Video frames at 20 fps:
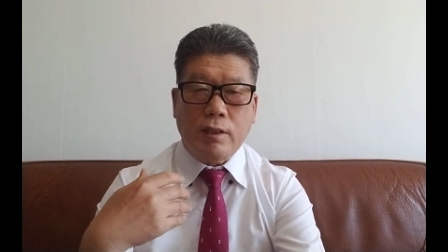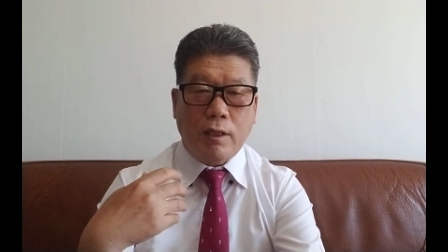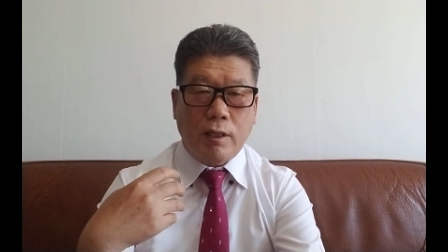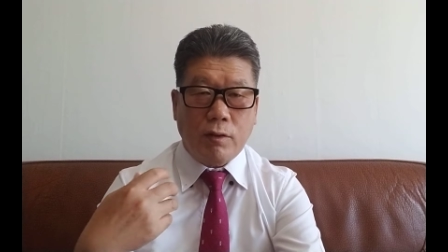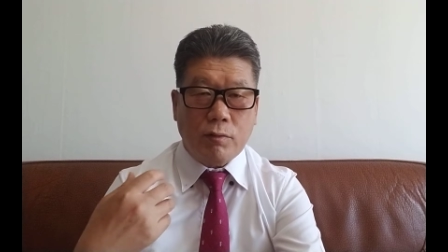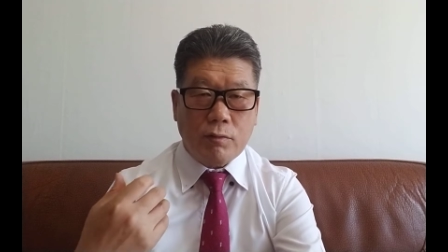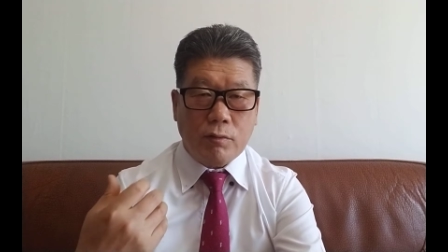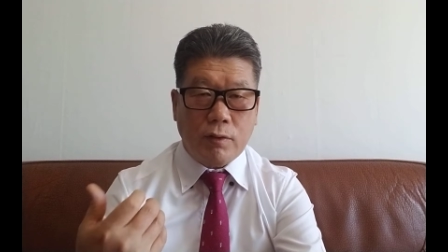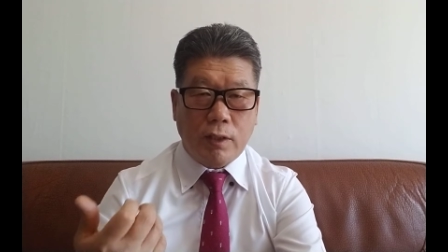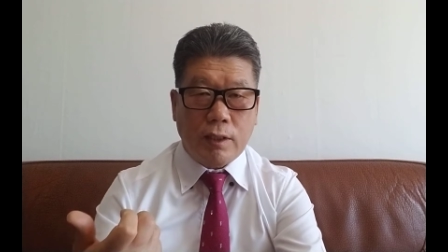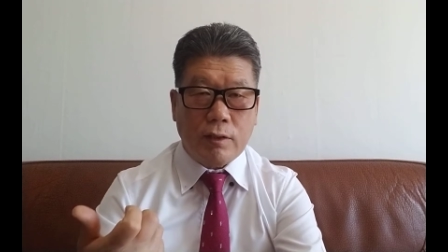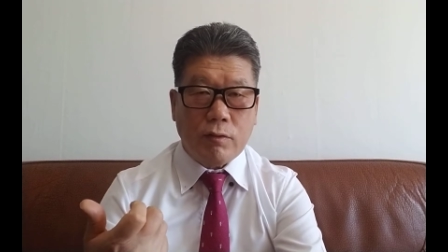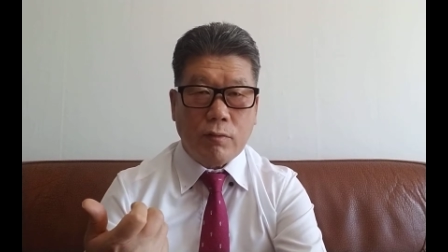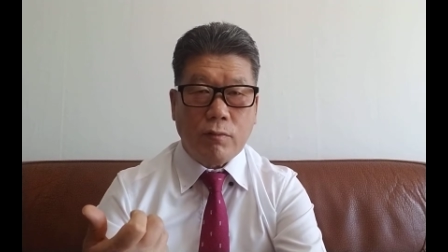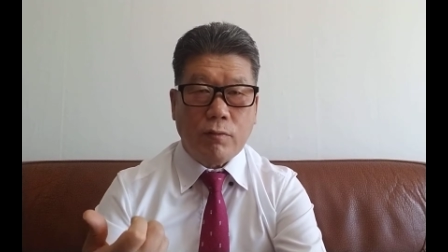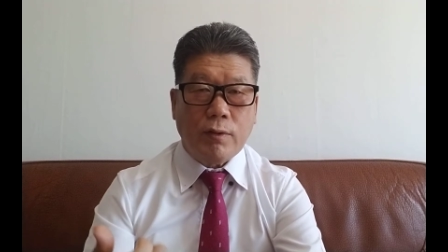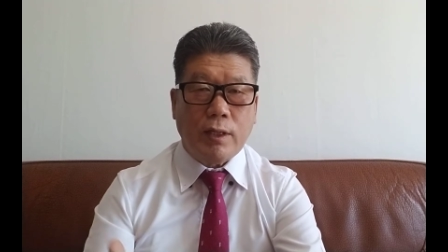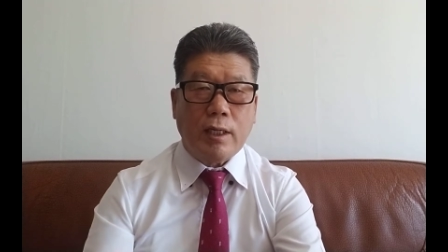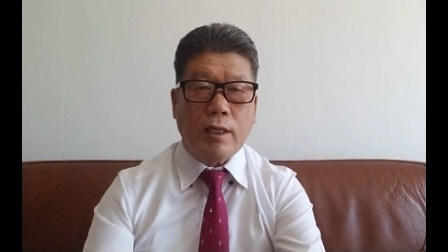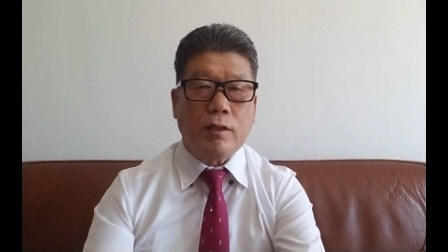what
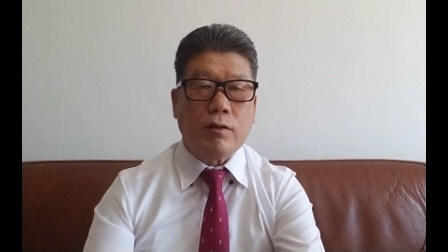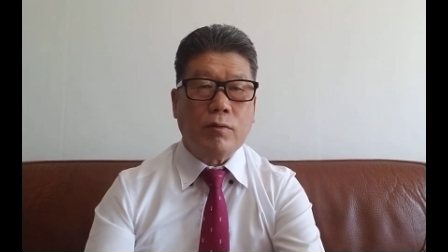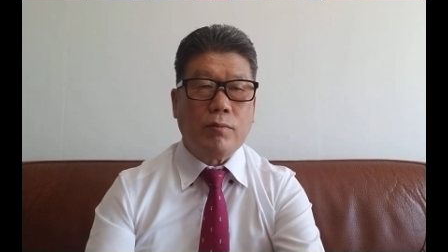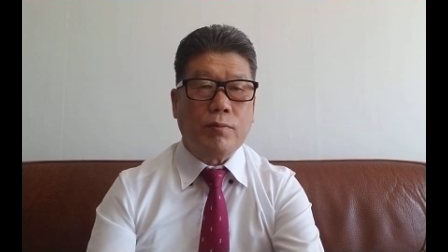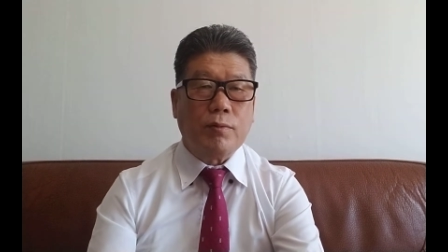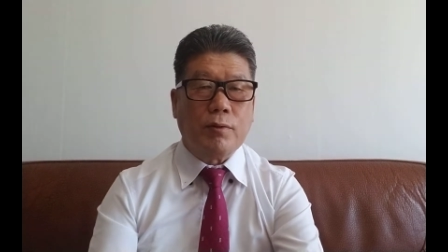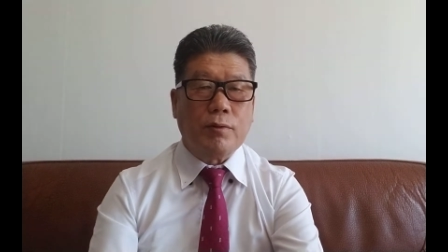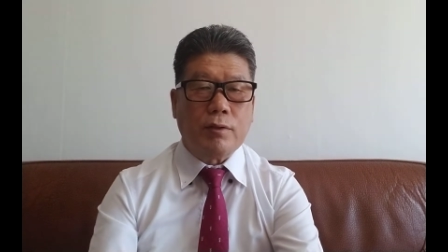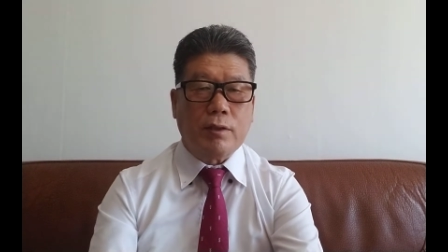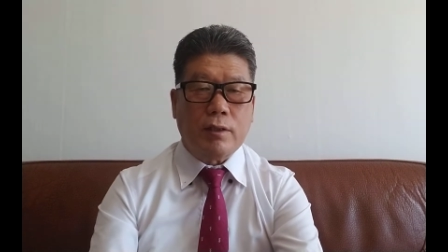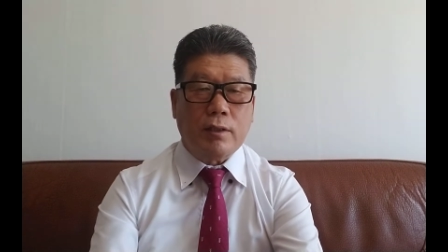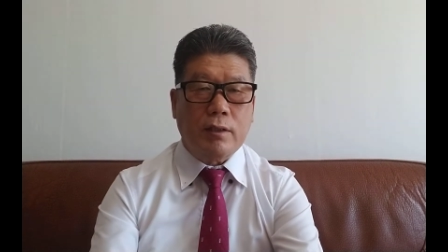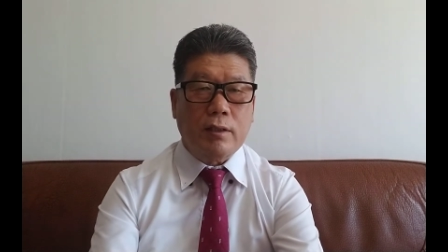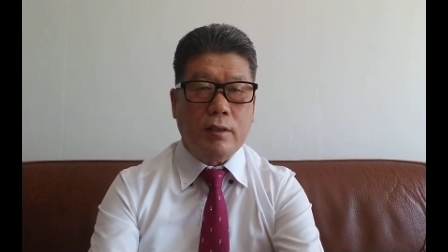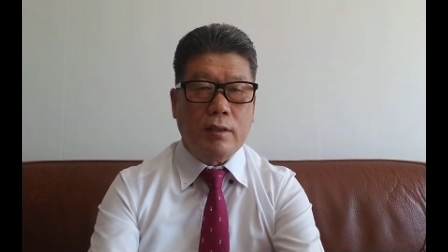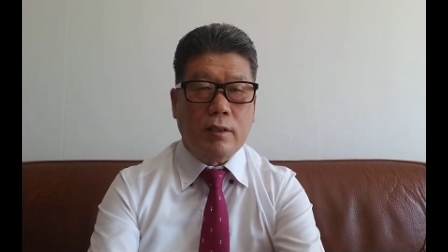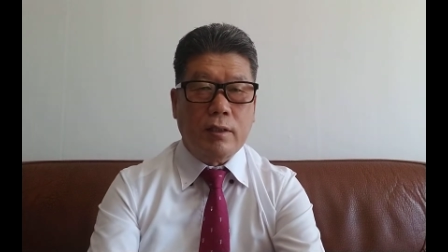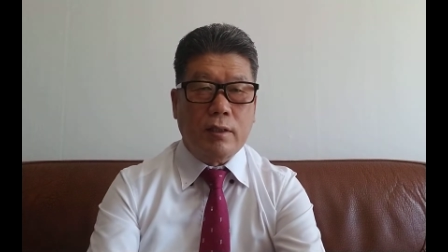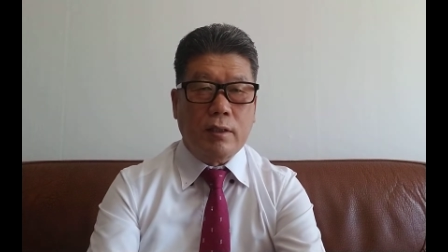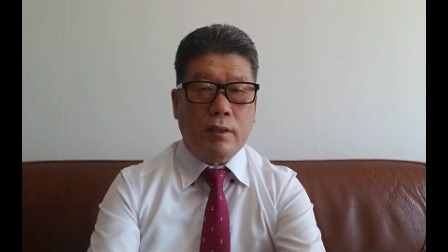kind of bond,
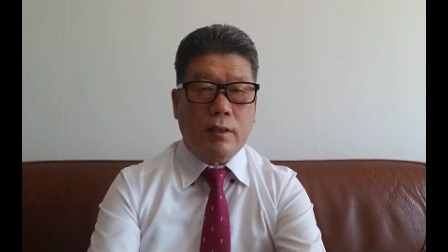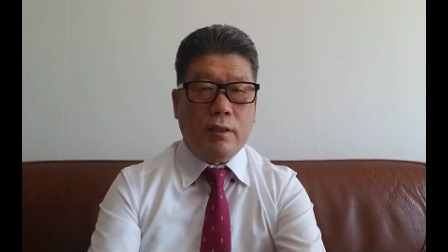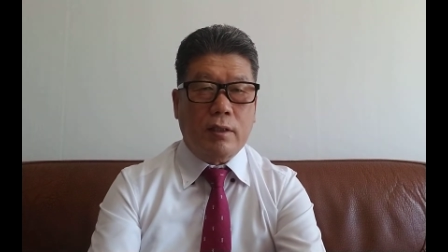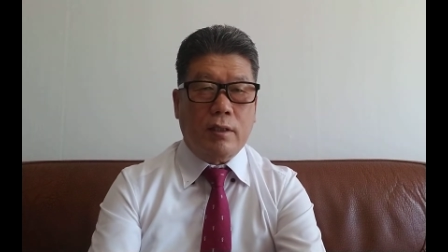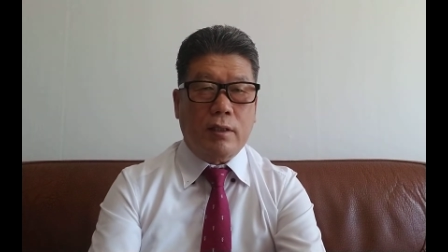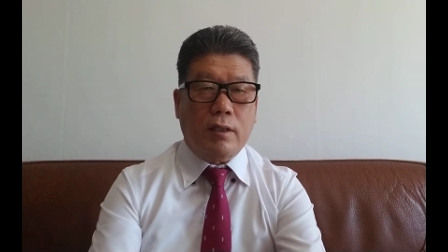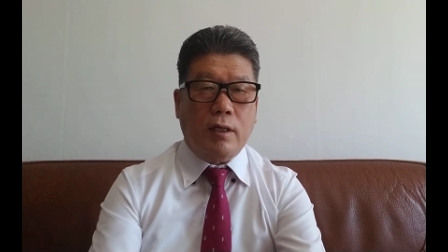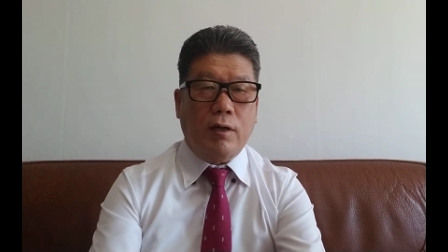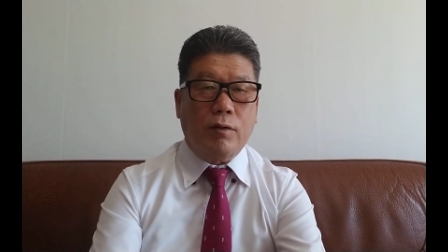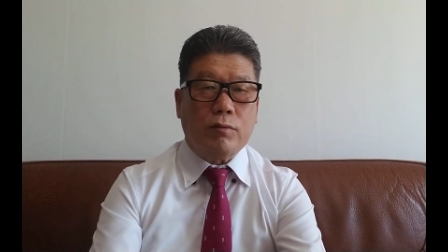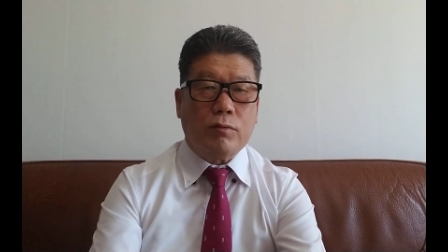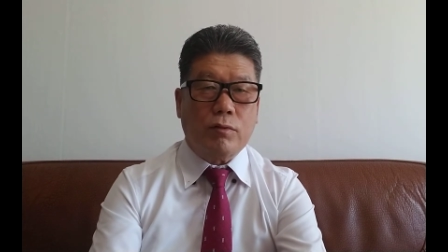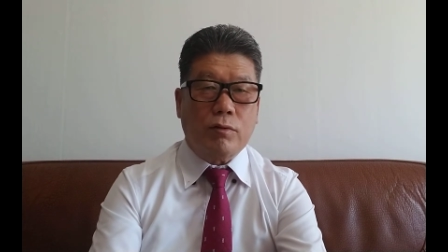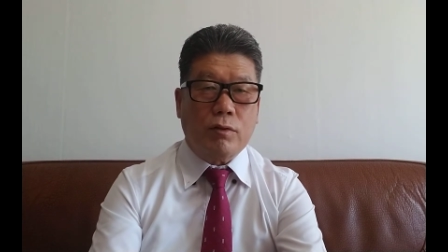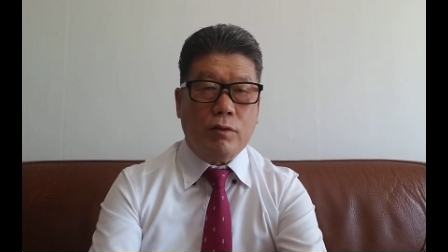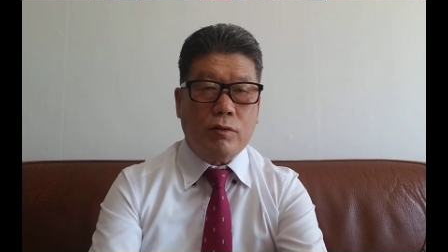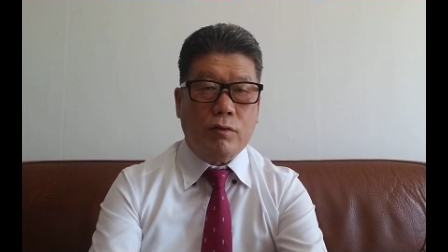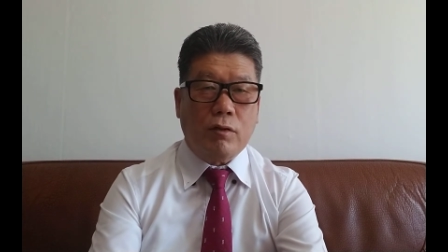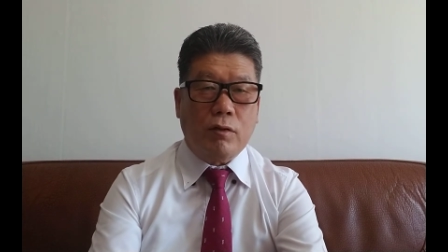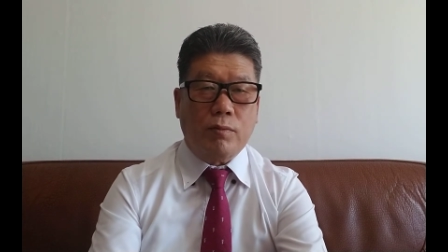how to
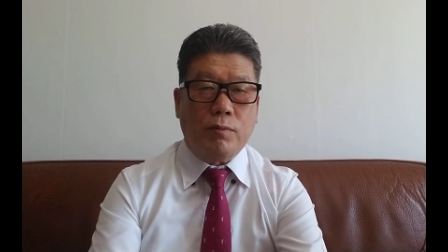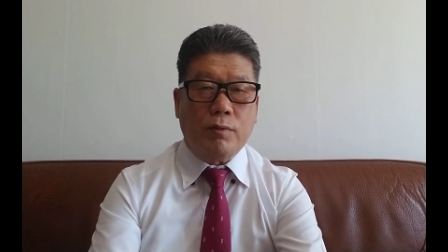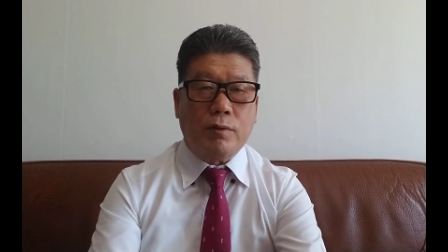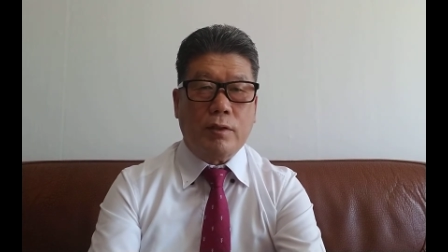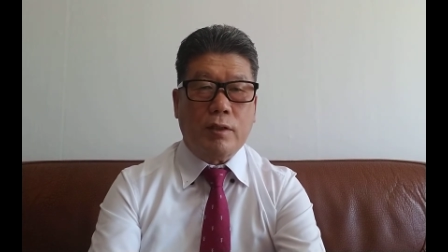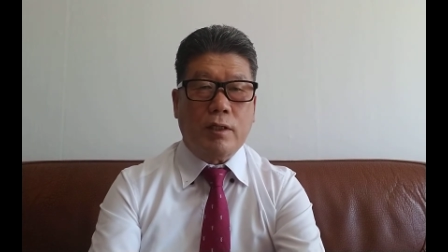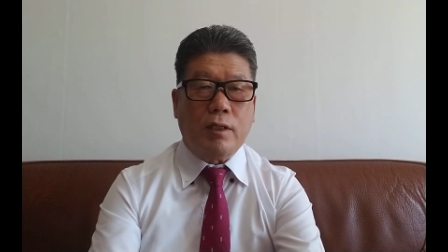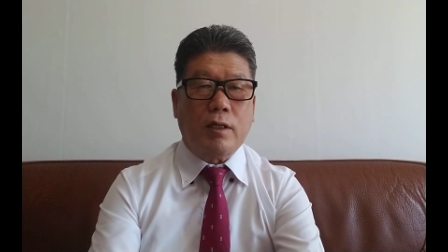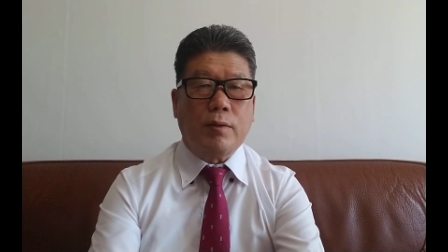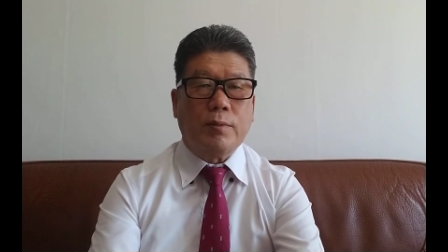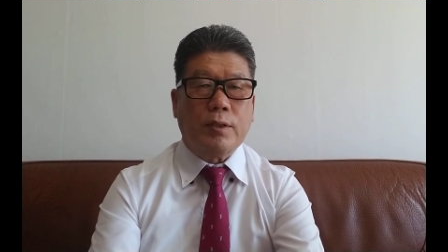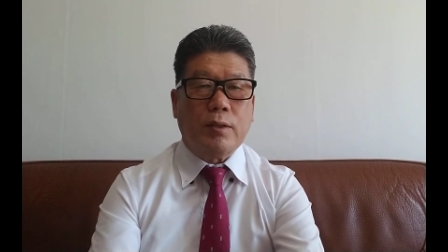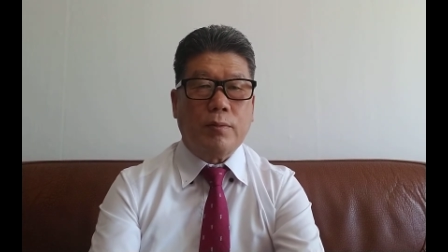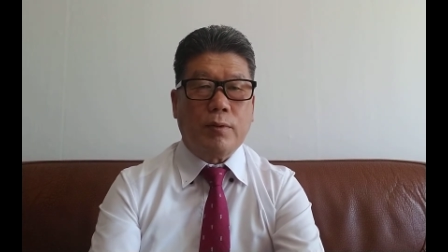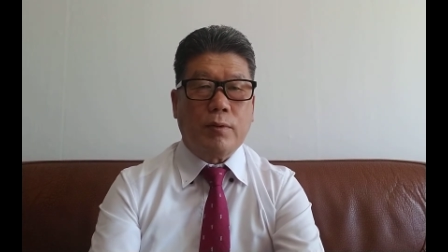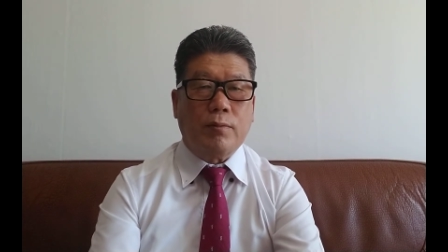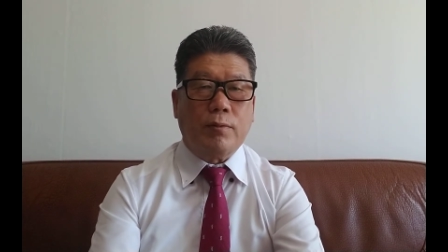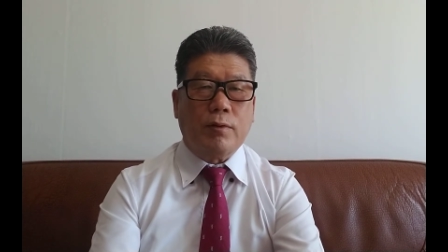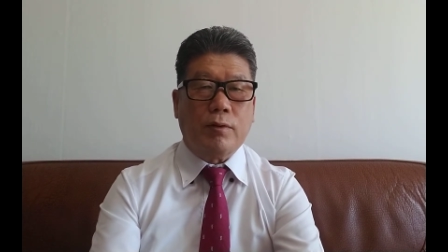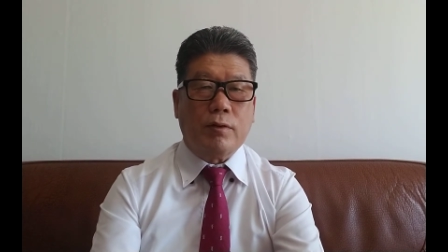issue up the
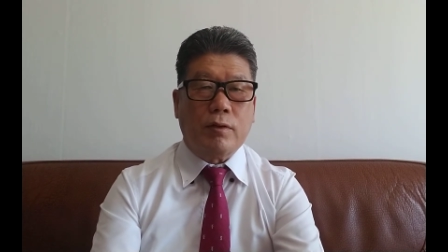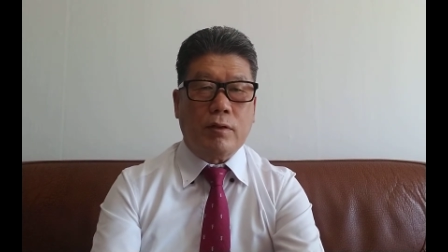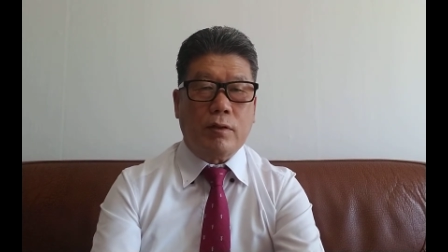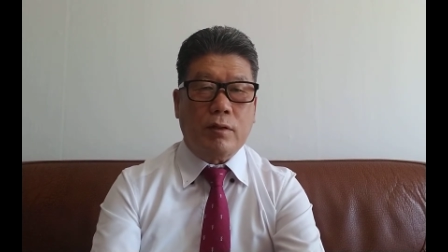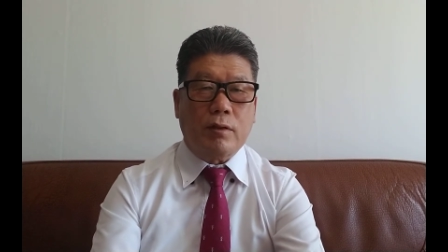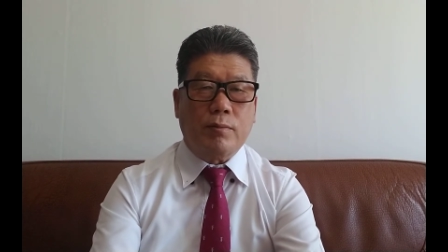convertible bond,